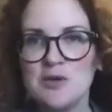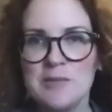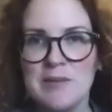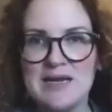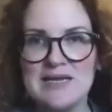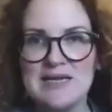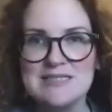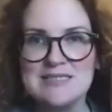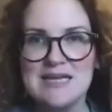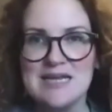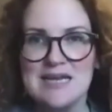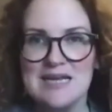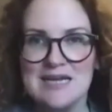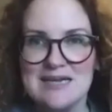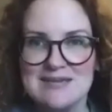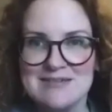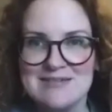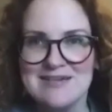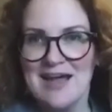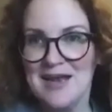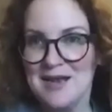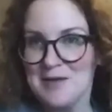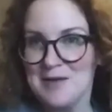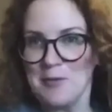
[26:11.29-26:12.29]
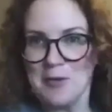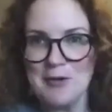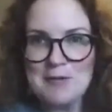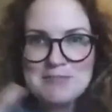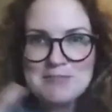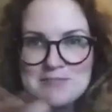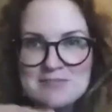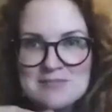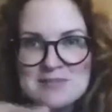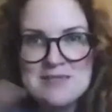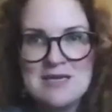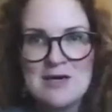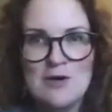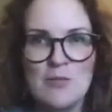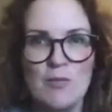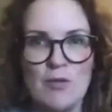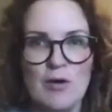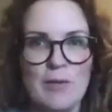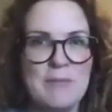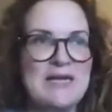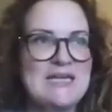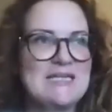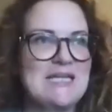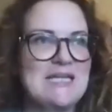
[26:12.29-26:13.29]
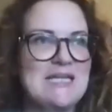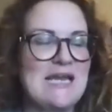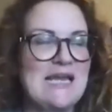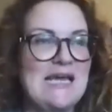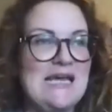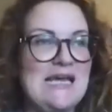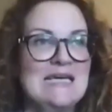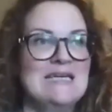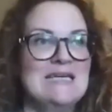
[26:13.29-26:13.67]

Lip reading: meditating anymore. No more meditating.